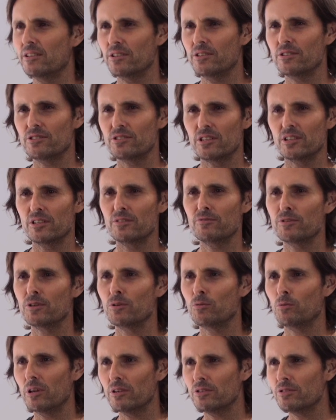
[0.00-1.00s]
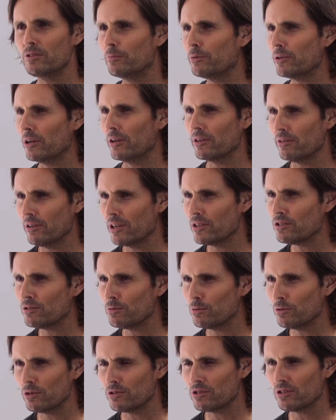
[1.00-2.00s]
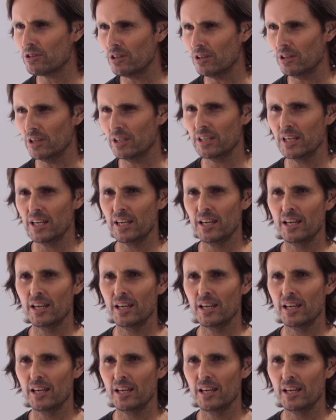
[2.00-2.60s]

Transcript: is that if you want to progress towards God,